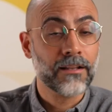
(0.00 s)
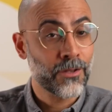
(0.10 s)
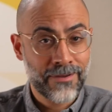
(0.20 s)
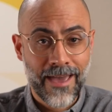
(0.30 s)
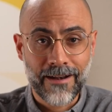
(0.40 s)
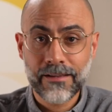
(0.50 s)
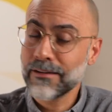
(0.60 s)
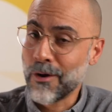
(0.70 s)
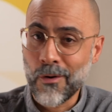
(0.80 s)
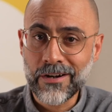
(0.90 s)
Hello, Canada,
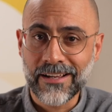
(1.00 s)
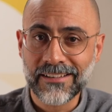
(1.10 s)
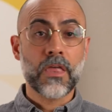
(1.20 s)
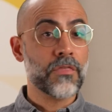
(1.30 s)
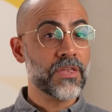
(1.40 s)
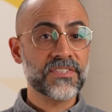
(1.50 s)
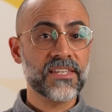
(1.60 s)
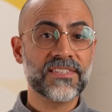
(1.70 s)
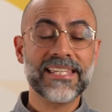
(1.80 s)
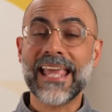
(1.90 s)
how are you? This is the